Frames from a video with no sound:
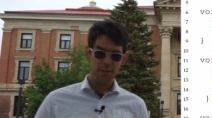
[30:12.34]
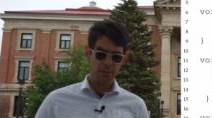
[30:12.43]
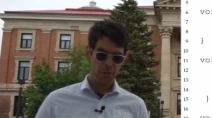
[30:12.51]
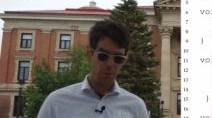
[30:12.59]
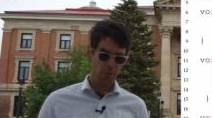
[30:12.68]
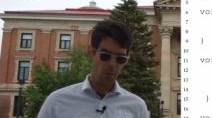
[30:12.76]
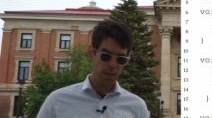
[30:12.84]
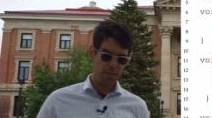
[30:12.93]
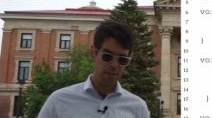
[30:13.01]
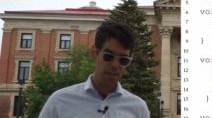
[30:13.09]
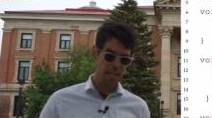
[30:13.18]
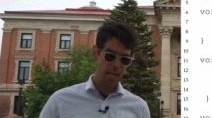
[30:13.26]
you're going
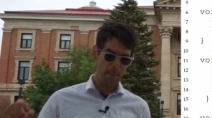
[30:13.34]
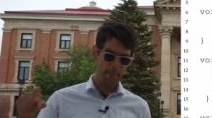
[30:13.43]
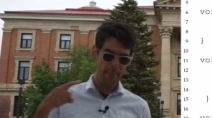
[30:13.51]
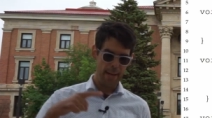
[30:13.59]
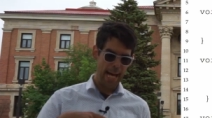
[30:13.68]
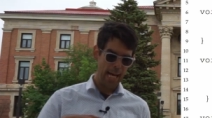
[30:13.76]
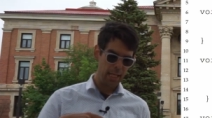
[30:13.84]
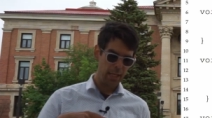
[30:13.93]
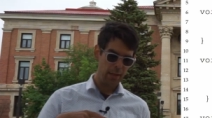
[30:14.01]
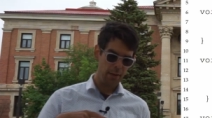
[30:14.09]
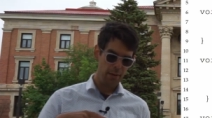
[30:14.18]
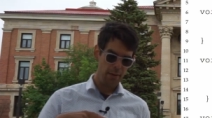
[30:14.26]
to get
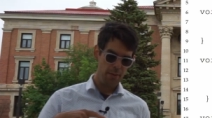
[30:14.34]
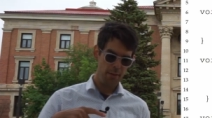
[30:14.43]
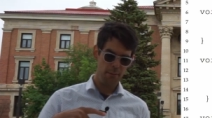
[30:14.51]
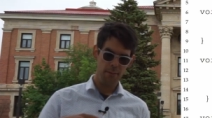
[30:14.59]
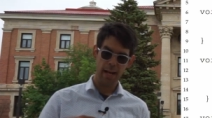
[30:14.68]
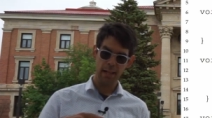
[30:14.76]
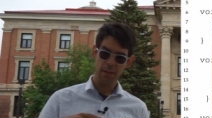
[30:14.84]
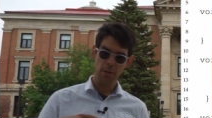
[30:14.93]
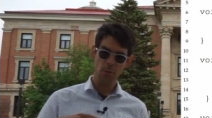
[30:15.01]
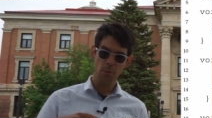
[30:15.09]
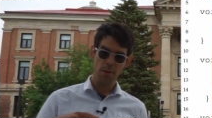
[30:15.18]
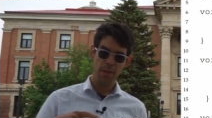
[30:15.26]
back the
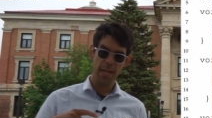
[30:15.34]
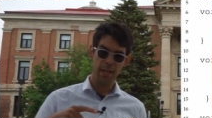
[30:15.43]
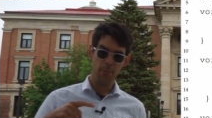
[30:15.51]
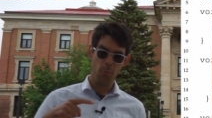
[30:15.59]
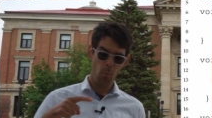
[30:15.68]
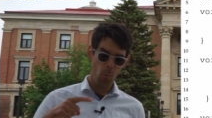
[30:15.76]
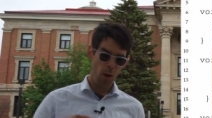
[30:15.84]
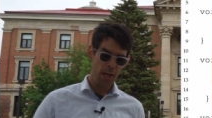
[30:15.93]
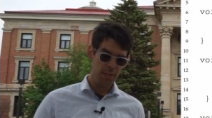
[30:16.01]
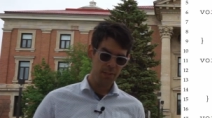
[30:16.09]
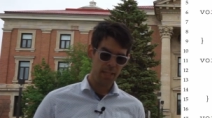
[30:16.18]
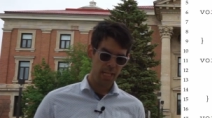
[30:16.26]
value that
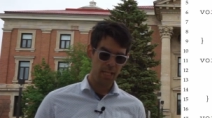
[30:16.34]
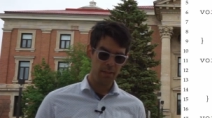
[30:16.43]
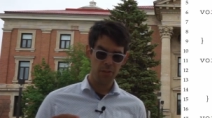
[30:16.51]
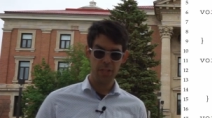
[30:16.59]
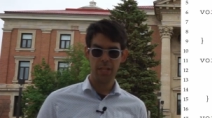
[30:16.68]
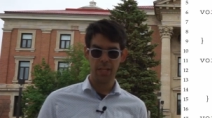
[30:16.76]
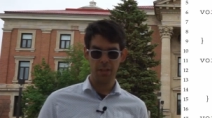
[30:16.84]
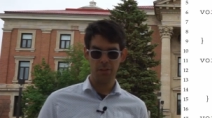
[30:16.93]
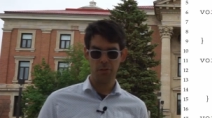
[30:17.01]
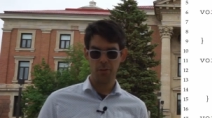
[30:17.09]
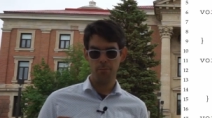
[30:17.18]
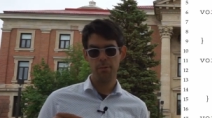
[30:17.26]
was in
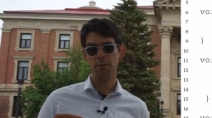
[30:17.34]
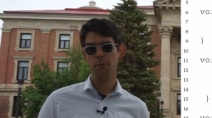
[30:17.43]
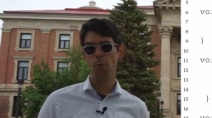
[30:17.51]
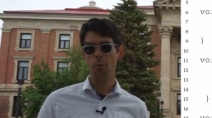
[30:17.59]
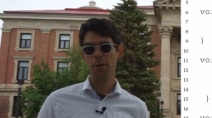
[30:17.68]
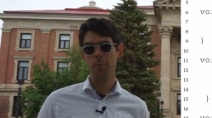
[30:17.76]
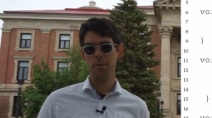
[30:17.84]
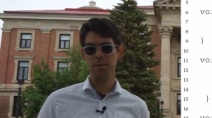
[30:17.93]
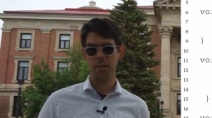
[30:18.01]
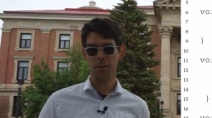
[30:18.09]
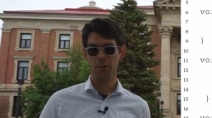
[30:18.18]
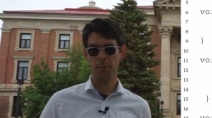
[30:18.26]
ticket before it was
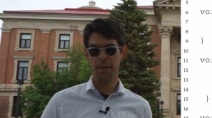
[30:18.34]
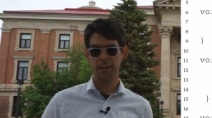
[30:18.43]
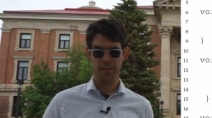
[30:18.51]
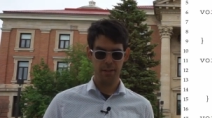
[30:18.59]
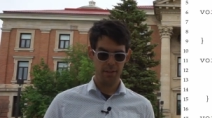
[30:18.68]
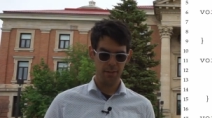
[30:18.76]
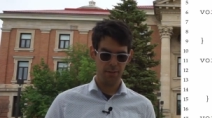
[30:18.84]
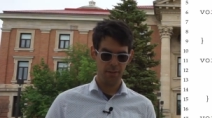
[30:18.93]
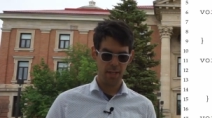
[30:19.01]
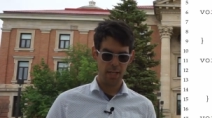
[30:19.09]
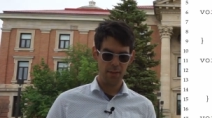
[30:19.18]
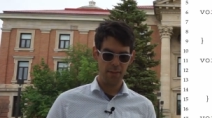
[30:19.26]
incremented.
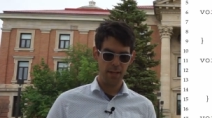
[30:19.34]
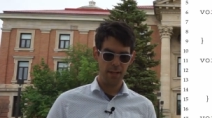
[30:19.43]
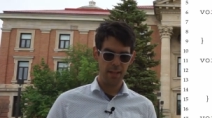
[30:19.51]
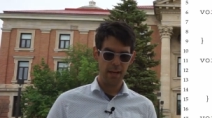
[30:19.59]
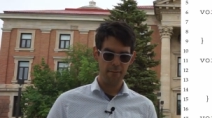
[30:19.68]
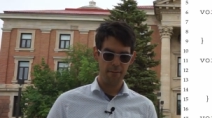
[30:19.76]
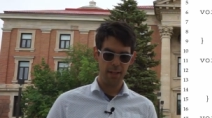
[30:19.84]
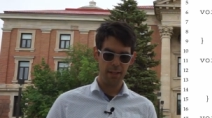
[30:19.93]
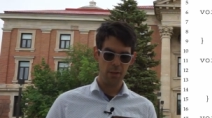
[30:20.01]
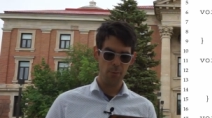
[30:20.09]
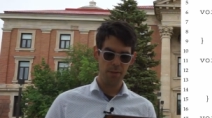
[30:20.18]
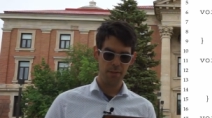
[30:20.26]
And then that
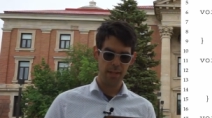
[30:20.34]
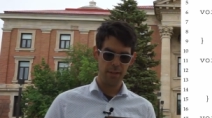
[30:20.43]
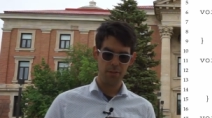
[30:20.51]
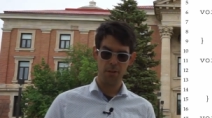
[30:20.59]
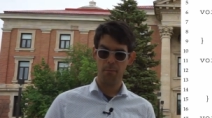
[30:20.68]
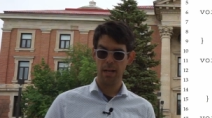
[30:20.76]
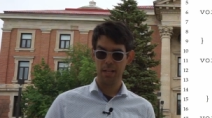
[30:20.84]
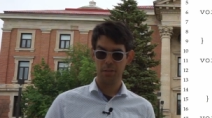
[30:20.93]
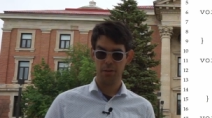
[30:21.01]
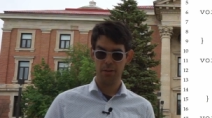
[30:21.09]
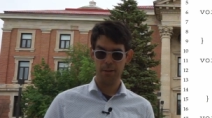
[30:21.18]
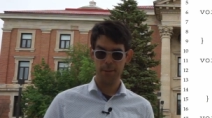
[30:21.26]
value is set to my
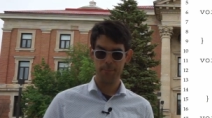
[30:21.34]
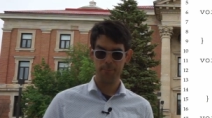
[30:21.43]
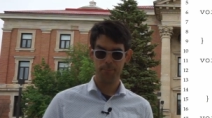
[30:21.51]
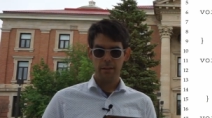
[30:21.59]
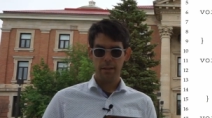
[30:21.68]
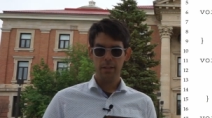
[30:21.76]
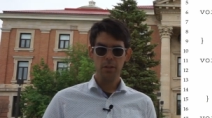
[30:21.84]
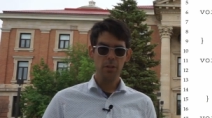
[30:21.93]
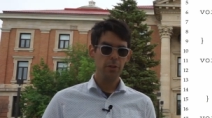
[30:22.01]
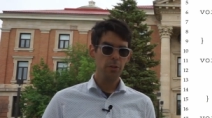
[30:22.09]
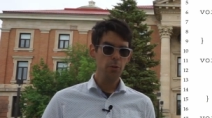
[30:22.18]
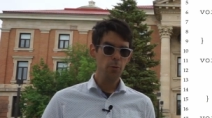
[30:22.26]
turn. In the
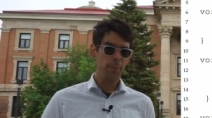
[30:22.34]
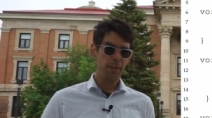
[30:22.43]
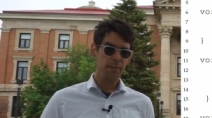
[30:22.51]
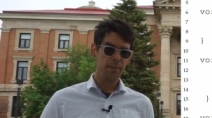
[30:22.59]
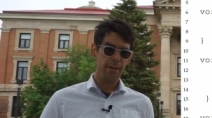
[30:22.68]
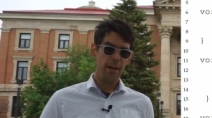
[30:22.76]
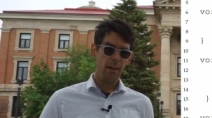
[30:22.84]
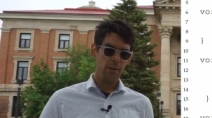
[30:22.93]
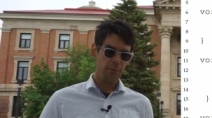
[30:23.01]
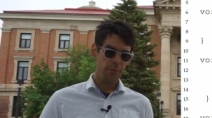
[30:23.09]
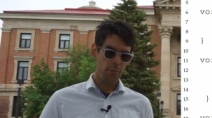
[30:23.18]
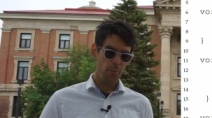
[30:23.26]
loop
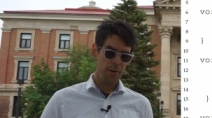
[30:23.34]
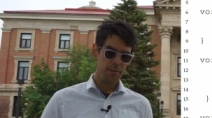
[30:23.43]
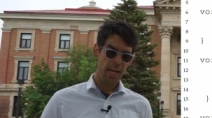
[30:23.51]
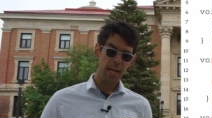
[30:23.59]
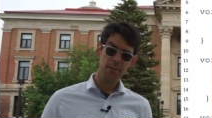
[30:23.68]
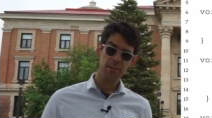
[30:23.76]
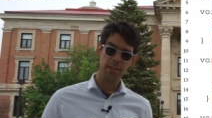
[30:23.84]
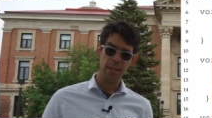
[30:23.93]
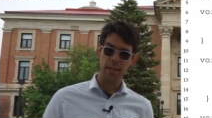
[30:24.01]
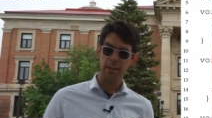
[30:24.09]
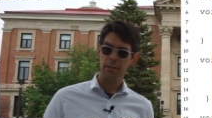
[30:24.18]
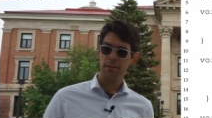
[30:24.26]
itself, we're
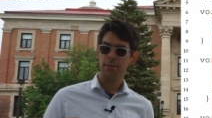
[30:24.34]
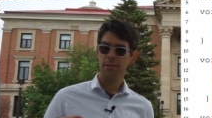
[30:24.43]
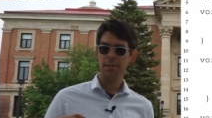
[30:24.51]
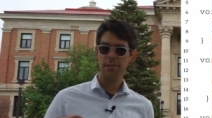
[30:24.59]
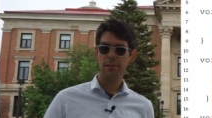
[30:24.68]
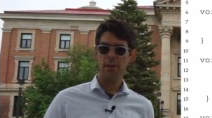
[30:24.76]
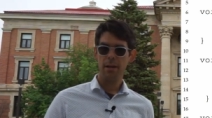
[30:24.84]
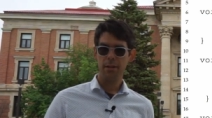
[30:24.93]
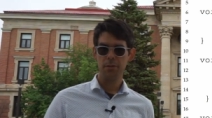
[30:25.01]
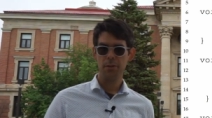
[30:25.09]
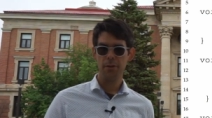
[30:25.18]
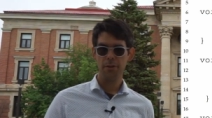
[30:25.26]
testing, does
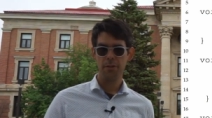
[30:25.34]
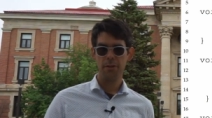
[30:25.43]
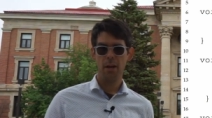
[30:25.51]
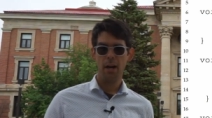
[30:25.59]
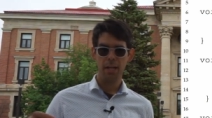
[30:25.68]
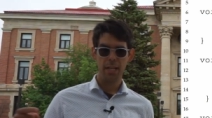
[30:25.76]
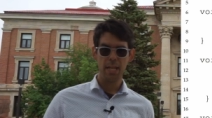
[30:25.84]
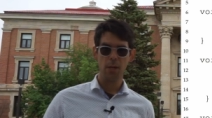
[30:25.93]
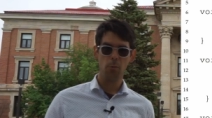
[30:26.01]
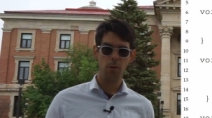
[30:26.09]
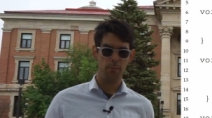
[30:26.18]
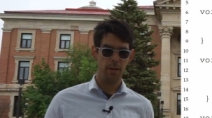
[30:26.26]
lock turn not
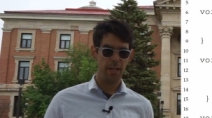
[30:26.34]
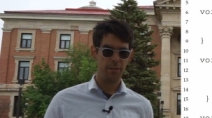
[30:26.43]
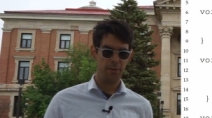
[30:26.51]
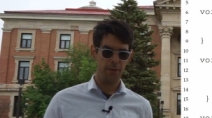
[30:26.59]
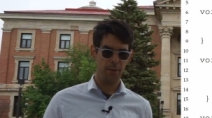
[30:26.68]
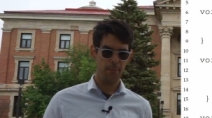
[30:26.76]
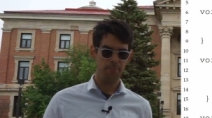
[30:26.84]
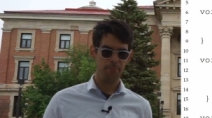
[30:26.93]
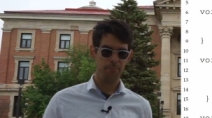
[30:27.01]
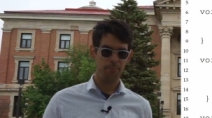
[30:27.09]
equal my turn?